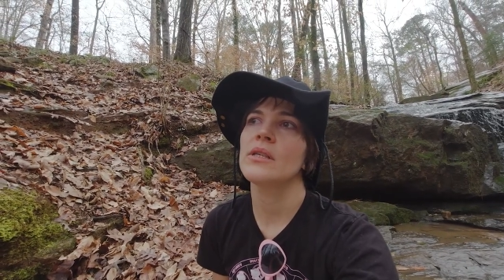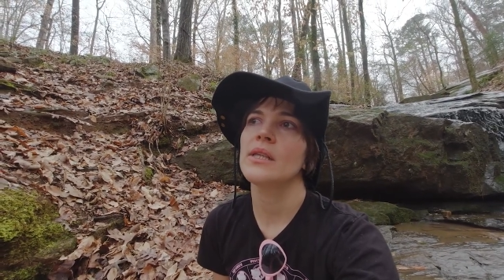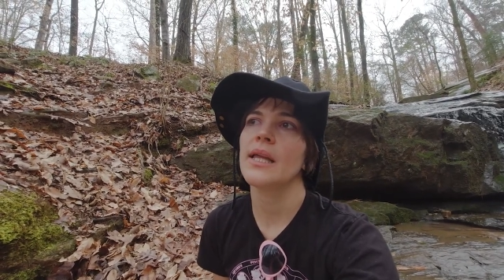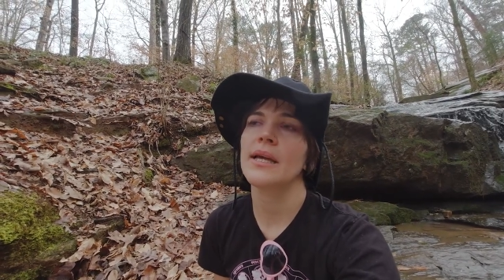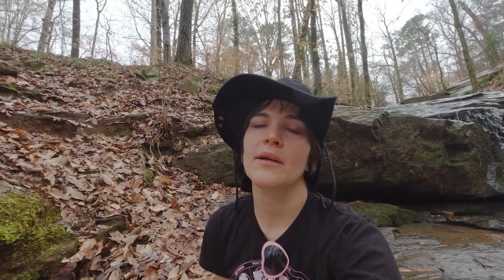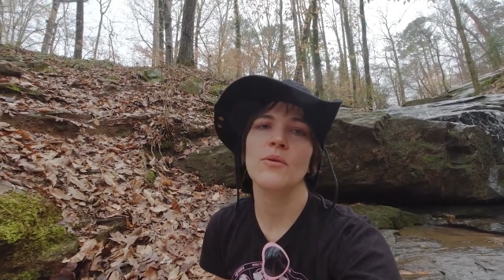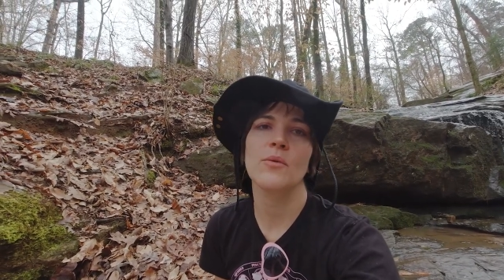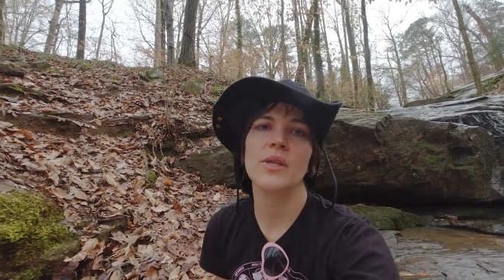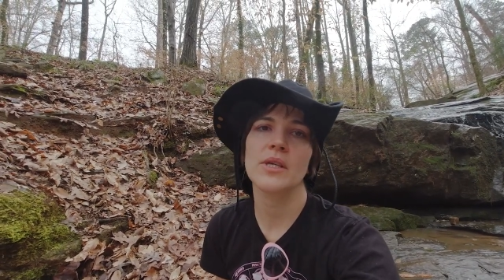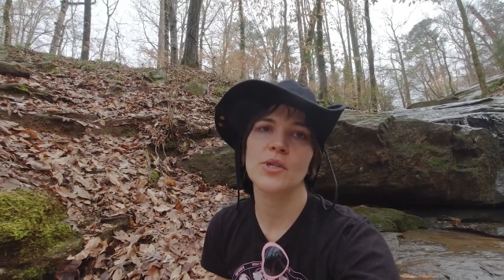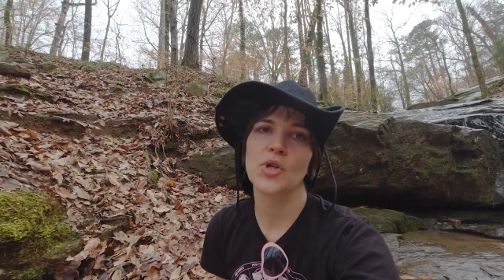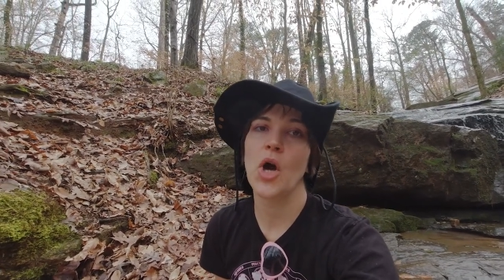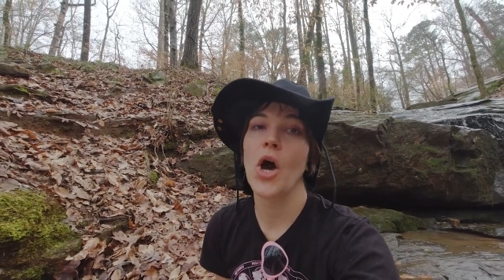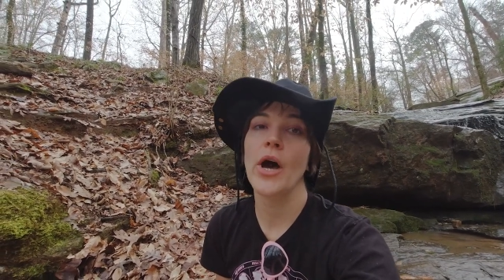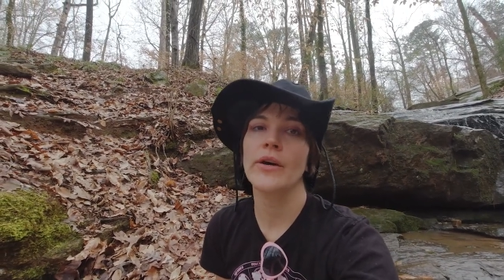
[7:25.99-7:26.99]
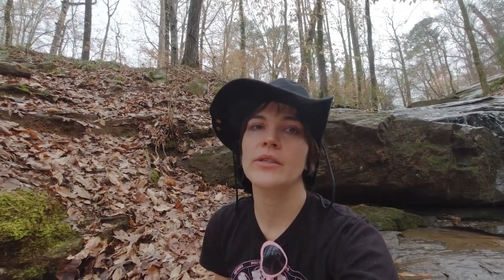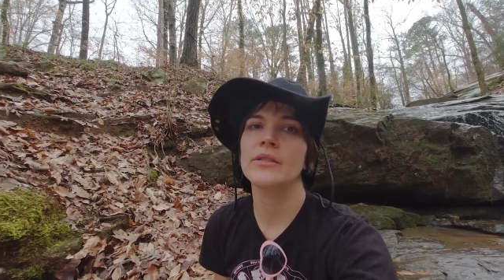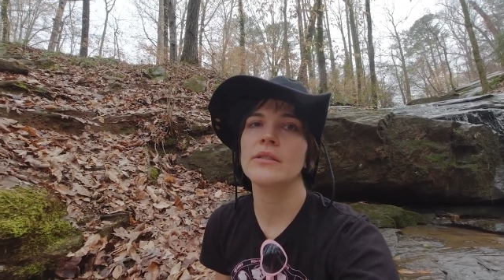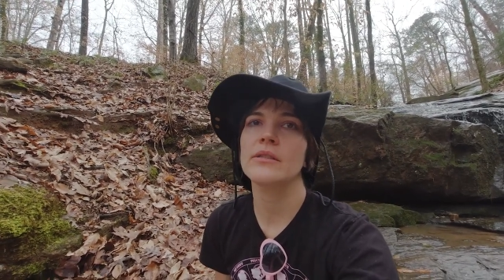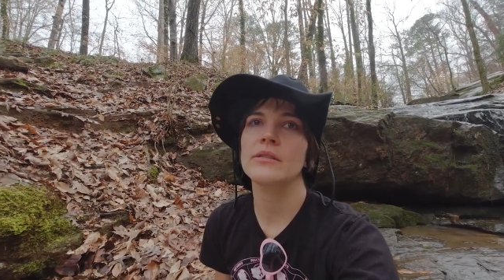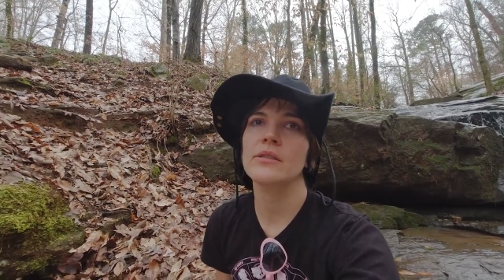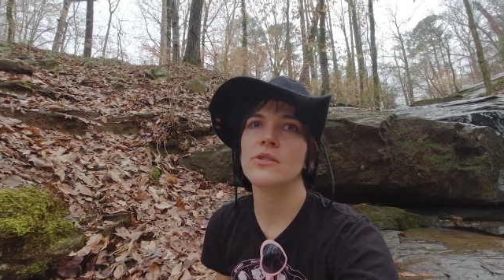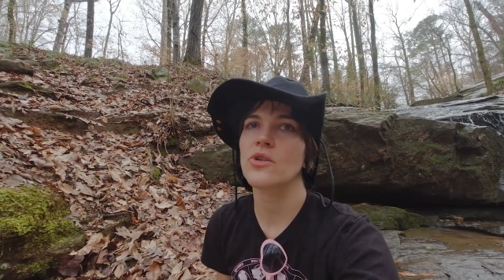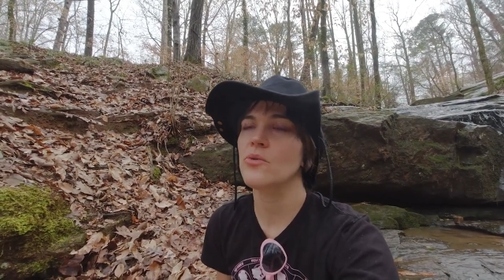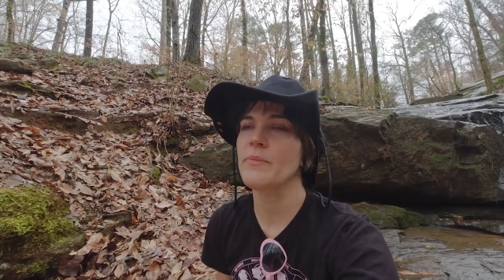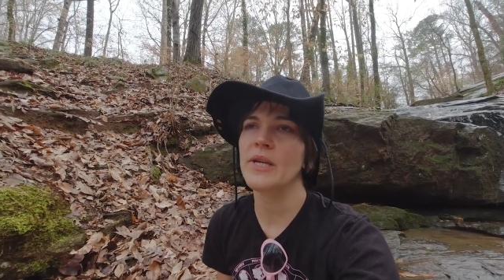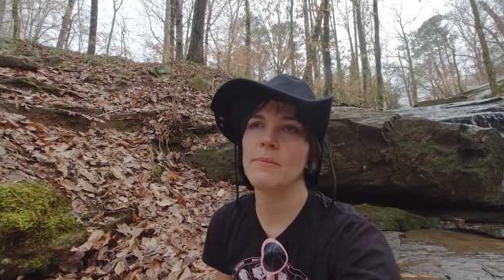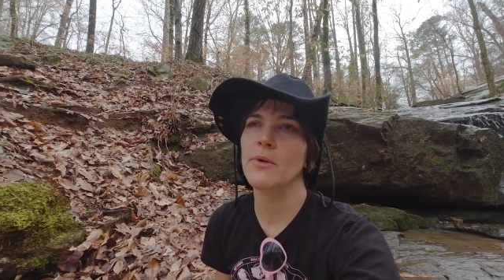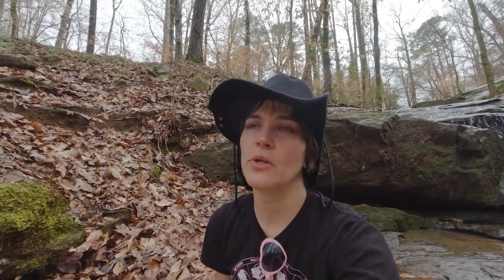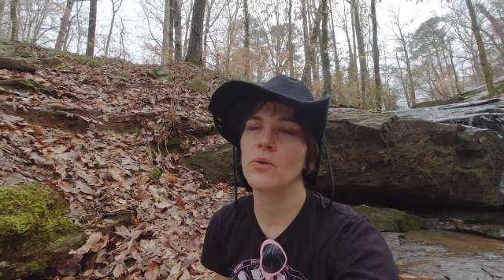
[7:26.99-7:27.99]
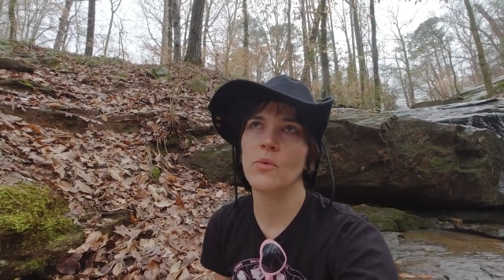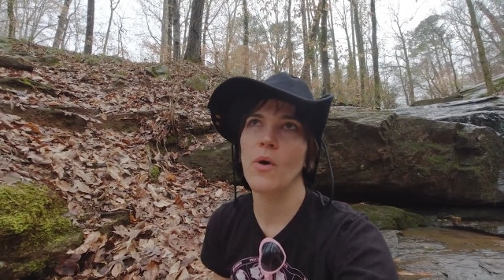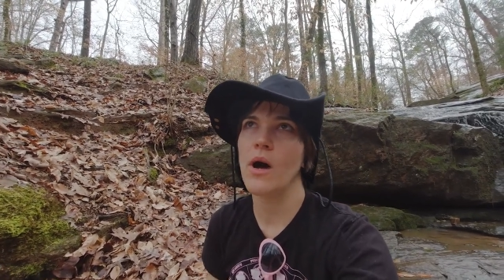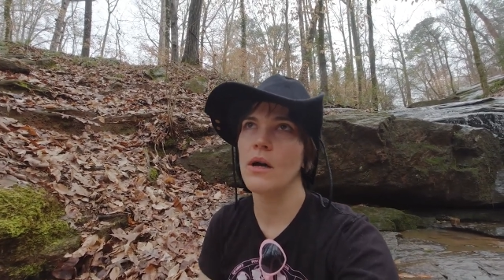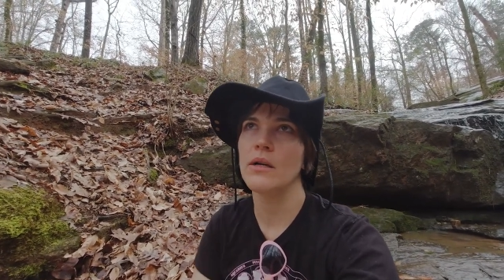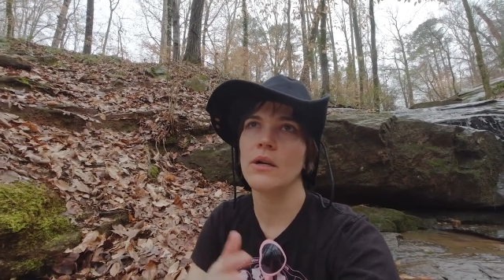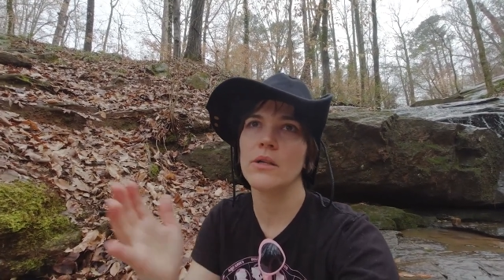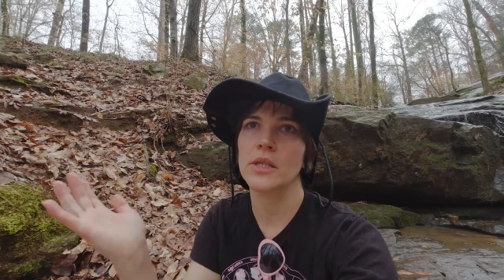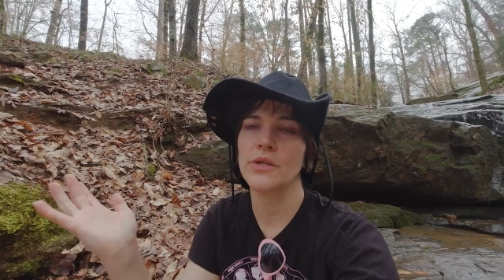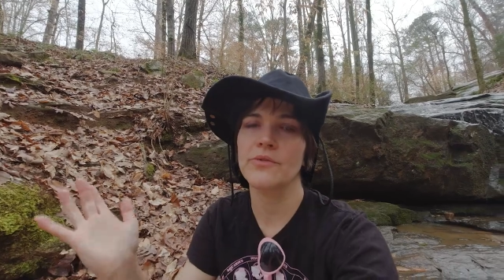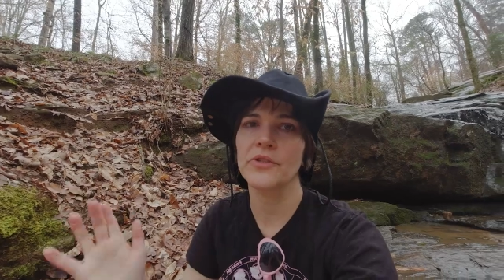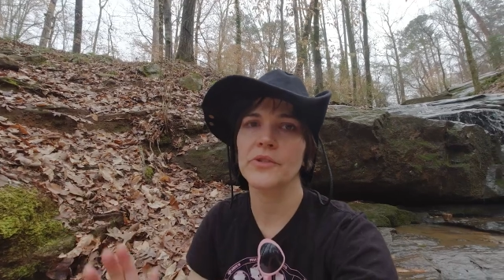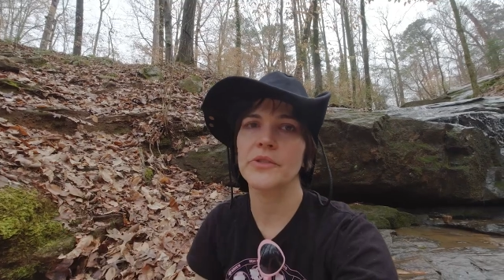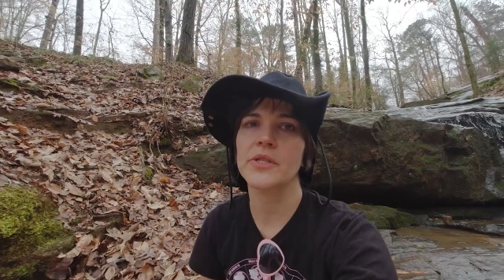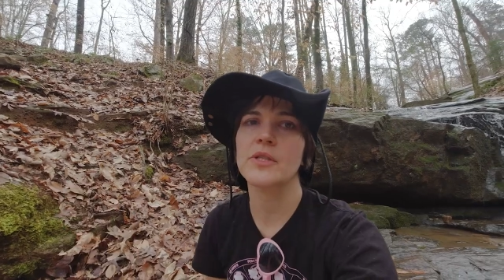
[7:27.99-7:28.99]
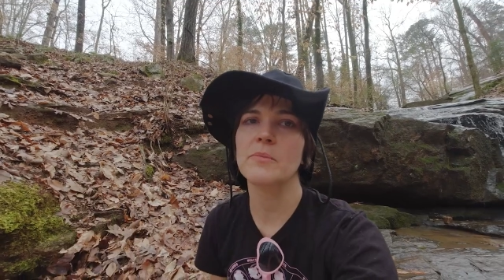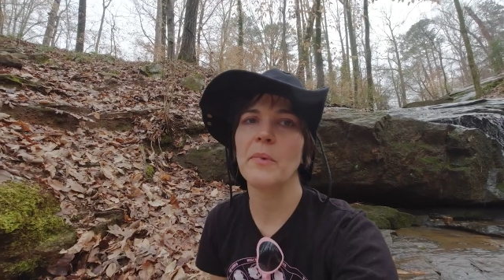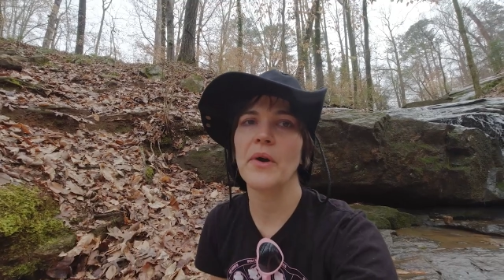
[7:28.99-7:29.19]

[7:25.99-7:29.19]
like with a dog so people walk all over this